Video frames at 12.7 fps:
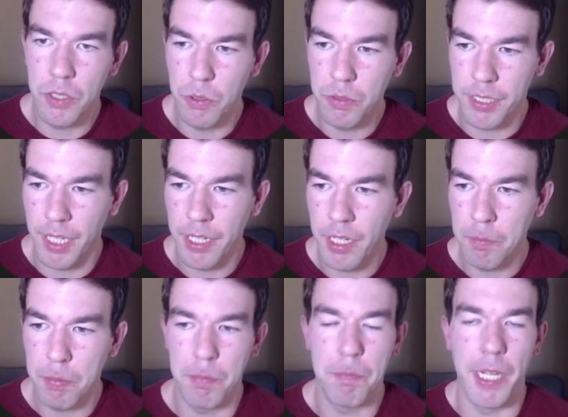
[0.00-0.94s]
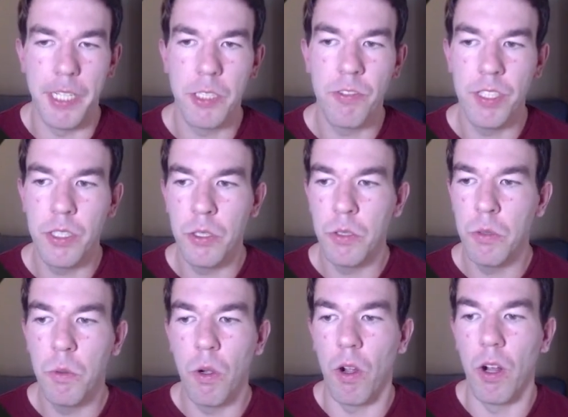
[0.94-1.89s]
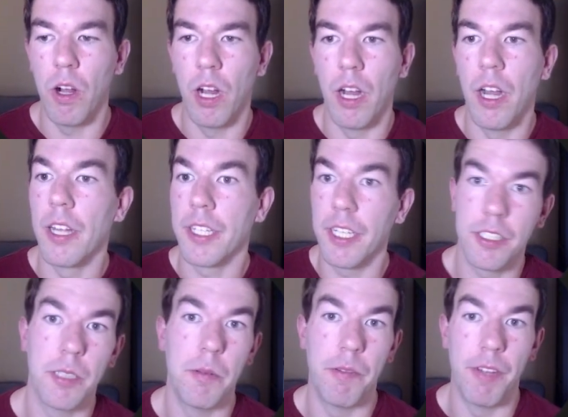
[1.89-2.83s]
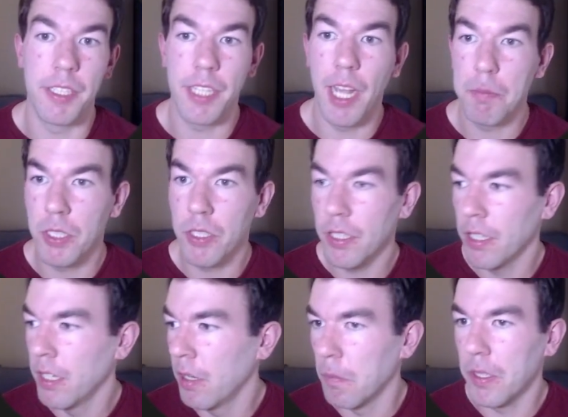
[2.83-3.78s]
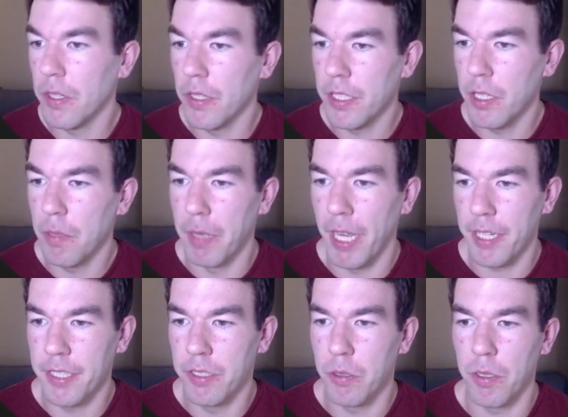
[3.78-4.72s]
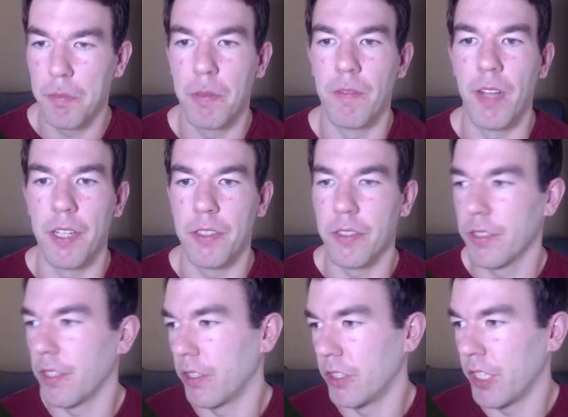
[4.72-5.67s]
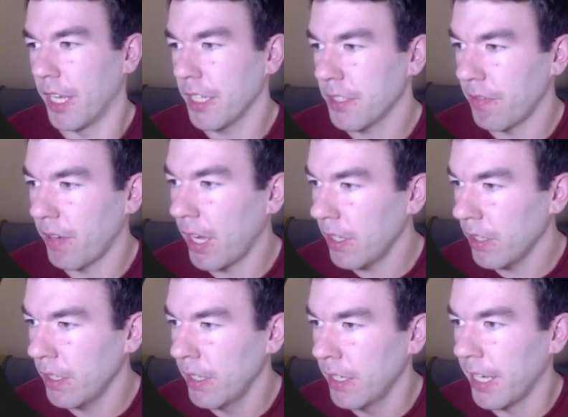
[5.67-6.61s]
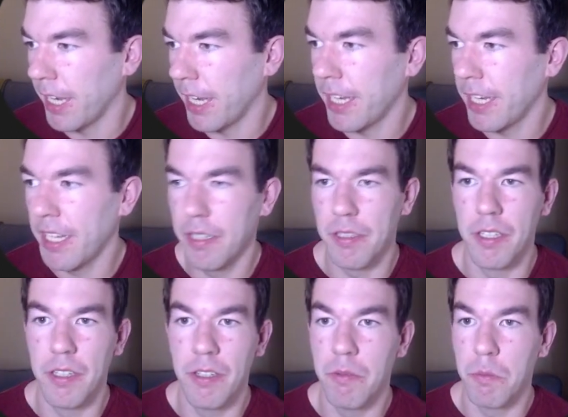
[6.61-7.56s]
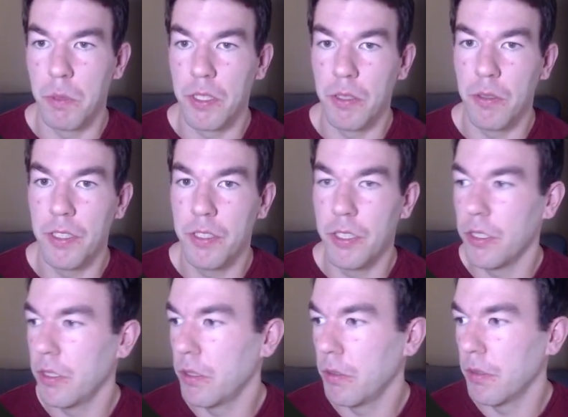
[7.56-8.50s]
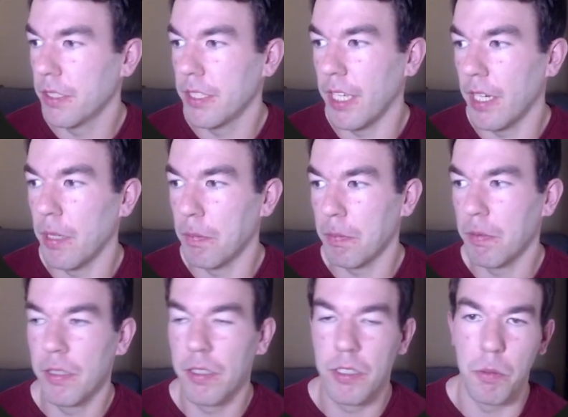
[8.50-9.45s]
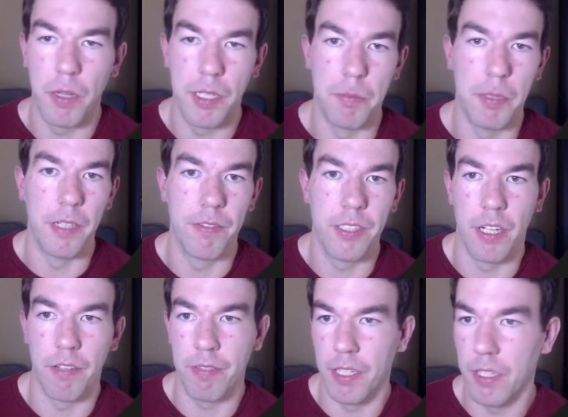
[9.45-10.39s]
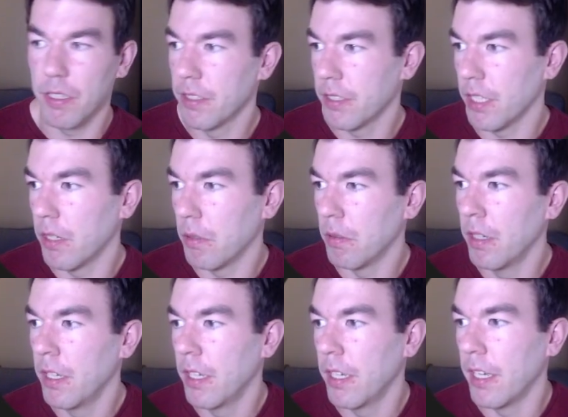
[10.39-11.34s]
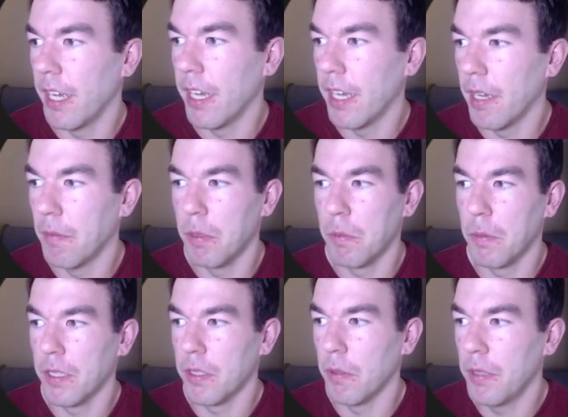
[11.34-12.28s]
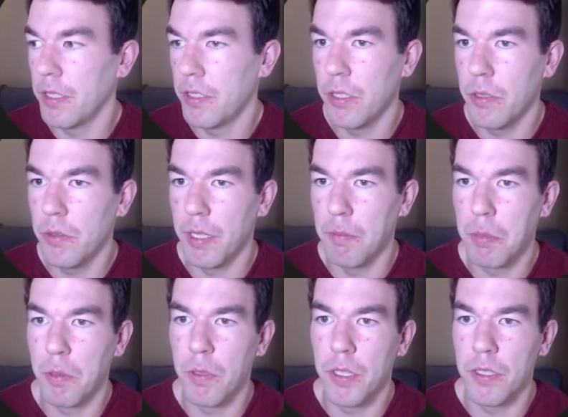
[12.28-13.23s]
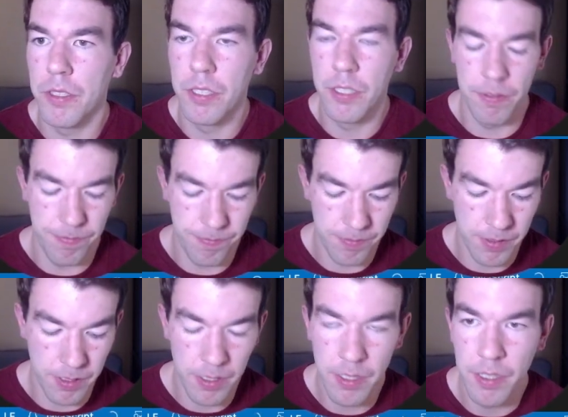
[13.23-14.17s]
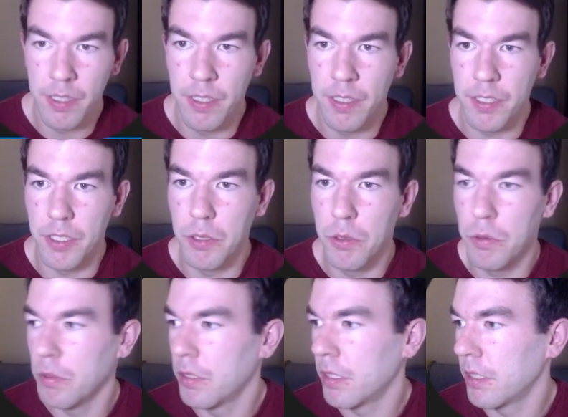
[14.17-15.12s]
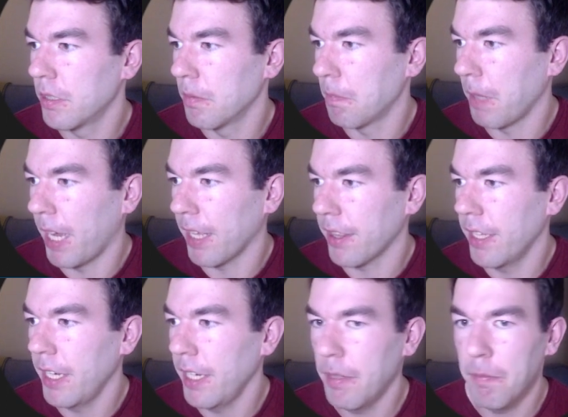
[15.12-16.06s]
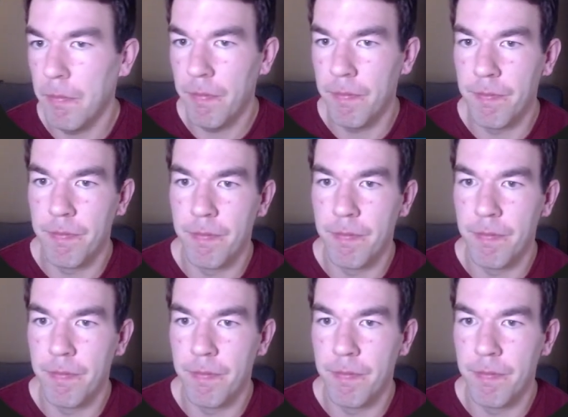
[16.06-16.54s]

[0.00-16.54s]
to set up page view custom event capture, we're going to go back into our providers.js file, and we're going to set up quite of stuff here. So we're going to import usePathname,